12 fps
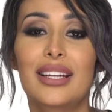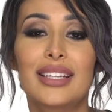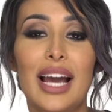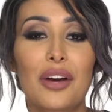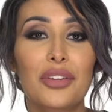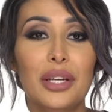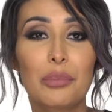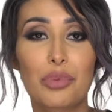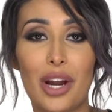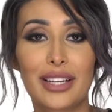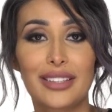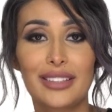Now that I'm
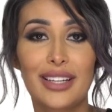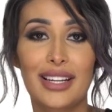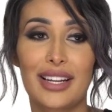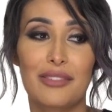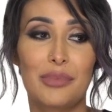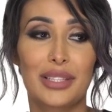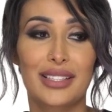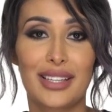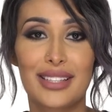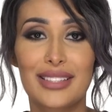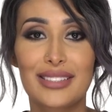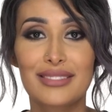pregnant and I've been
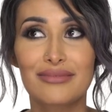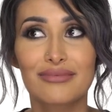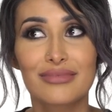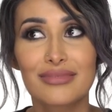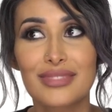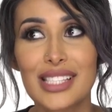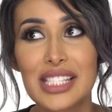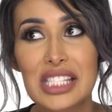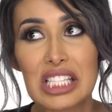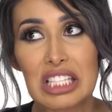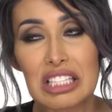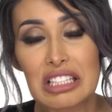getting
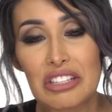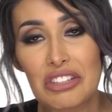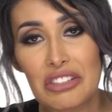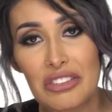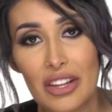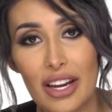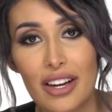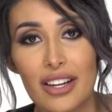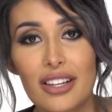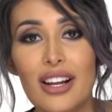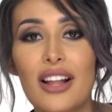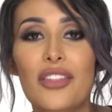sick here and
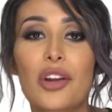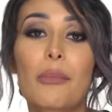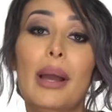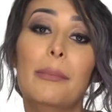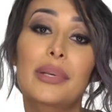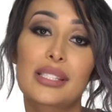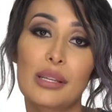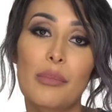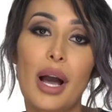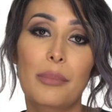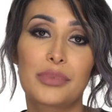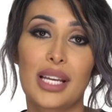there might be some
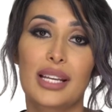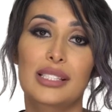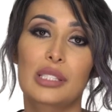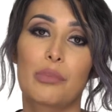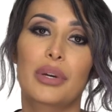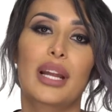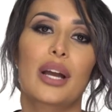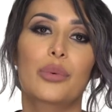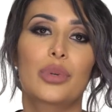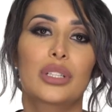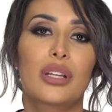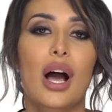updates, but I
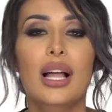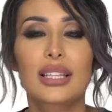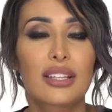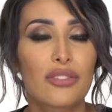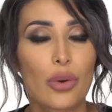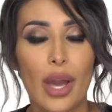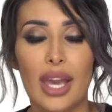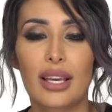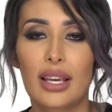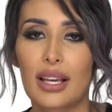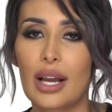would not leave you hanging.